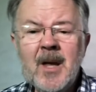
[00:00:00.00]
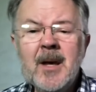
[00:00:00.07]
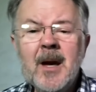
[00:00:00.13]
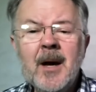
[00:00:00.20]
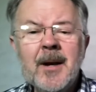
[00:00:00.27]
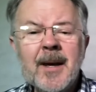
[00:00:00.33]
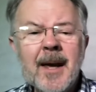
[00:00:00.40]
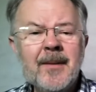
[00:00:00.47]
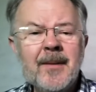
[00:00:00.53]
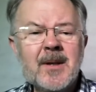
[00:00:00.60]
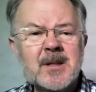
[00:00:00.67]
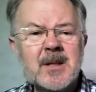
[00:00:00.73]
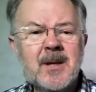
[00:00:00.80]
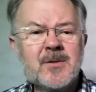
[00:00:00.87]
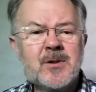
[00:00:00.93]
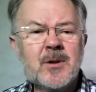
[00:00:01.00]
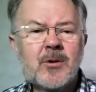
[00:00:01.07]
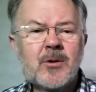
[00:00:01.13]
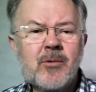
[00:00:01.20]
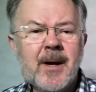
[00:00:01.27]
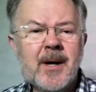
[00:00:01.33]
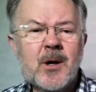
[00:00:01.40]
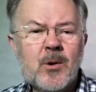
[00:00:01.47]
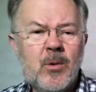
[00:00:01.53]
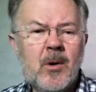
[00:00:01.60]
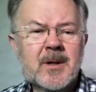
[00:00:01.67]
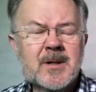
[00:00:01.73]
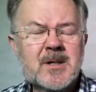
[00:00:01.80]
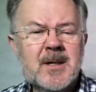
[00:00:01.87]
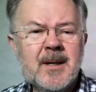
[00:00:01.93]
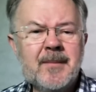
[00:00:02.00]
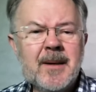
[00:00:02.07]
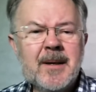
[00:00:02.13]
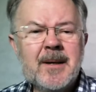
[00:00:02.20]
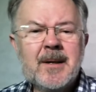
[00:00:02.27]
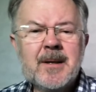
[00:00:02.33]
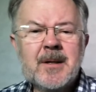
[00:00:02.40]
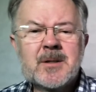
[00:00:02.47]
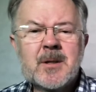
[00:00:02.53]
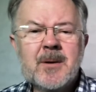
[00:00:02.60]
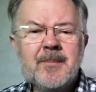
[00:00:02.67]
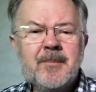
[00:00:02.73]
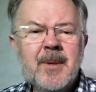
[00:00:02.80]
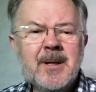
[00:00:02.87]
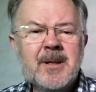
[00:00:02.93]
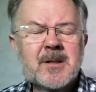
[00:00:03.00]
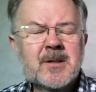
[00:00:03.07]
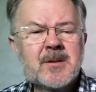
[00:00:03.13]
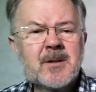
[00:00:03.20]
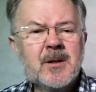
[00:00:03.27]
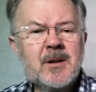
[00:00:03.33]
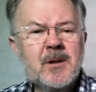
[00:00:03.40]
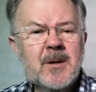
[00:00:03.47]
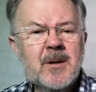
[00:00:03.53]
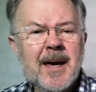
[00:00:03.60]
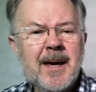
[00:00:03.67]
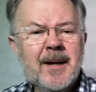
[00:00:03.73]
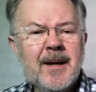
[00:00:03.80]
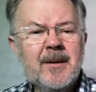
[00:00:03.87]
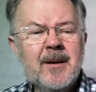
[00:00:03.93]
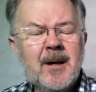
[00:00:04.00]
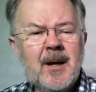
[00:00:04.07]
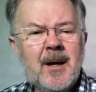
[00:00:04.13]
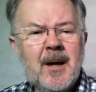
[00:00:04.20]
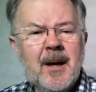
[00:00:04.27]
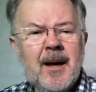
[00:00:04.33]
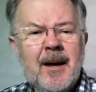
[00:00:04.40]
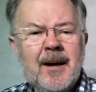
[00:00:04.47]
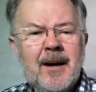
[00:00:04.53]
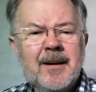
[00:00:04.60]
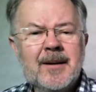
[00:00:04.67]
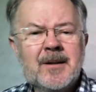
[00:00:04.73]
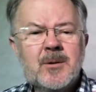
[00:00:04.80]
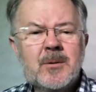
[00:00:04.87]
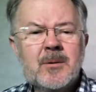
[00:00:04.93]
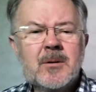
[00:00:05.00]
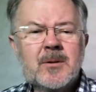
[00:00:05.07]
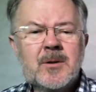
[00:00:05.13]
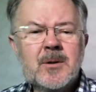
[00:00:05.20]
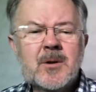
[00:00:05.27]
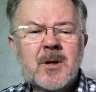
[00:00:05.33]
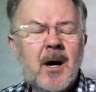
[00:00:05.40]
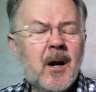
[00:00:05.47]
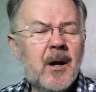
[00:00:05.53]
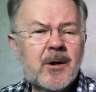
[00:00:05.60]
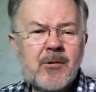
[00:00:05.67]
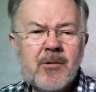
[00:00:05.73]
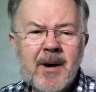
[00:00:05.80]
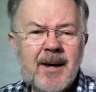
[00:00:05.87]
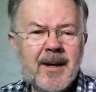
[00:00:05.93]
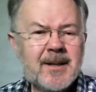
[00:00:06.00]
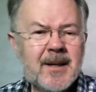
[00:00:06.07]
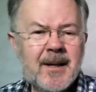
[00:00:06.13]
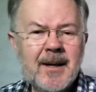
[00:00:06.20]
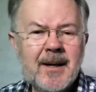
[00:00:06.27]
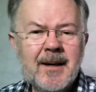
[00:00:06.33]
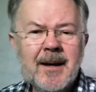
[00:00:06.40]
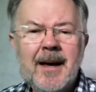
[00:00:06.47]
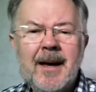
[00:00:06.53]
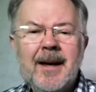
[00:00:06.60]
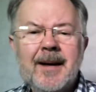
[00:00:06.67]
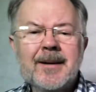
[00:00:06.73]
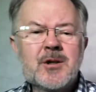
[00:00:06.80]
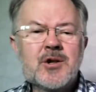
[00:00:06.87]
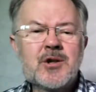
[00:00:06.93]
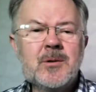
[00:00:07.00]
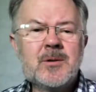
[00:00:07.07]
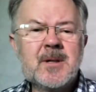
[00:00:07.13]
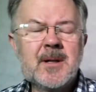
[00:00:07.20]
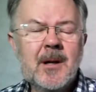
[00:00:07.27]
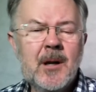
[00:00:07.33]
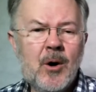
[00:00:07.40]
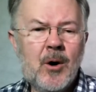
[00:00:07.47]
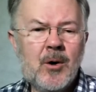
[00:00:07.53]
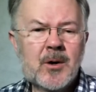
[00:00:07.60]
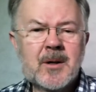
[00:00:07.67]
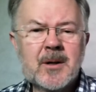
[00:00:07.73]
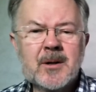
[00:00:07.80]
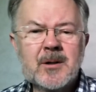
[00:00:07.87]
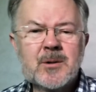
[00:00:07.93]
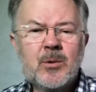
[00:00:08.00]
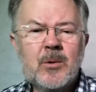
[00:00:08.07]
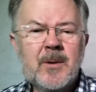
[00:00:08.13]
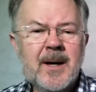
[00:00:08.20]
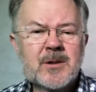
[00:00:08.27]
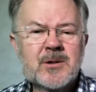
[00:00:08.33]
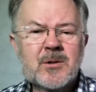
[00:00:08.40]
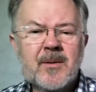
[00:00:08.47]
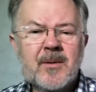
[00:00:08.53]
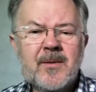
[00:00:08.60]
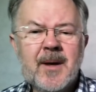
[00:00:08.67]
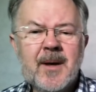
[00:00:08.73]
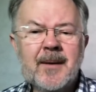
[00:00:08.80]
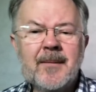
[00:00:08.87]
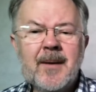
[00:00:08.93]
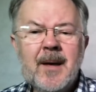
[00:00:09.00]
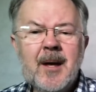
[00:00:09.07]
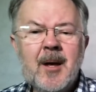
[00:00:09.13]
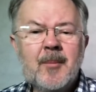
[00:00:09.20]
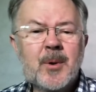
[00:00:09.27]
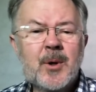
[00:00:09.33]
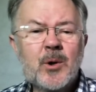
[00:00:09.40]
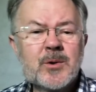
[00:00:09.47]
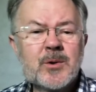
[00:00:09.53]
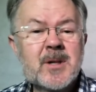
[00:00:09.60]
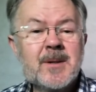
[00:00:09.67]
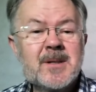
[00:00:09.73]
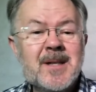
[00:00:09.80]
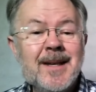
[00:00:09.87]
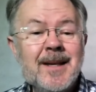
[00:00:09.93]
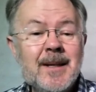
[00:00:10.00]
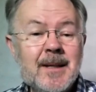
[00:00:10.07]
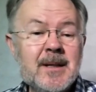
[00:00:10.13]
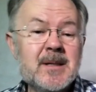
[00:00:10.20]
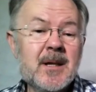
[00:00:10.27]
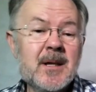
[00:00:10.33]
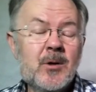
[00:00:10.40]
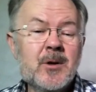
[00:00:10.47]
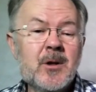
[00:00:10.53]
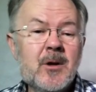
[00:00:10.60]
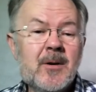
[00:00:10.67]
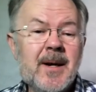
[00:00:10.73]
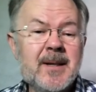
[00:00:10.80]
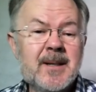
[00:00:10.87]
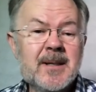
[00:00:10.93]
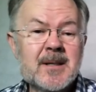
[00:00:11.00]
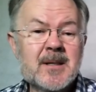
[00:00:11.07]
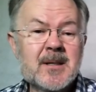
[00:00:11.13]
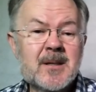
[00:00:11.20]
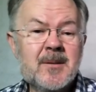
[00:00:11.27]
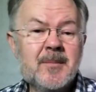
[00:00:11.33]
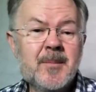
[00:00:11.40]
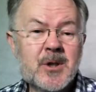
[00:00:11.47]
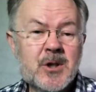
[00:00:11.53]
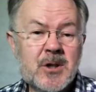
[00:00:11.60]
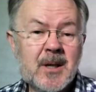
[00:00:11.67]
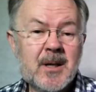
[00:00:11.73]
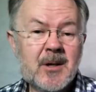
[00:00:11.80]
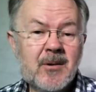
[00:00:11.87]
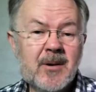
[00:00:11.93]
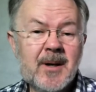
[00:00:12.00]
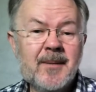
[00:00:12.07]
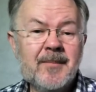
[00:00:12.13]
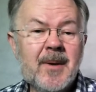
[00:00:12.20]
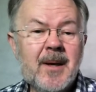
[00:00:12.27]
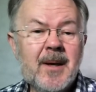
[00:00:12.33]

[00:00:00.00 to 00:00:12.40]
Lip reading: And again, this gives you great quality. So it means that you can do color grading and shoot in log and do all that sort of thing. But also it's easy on your edit machinery.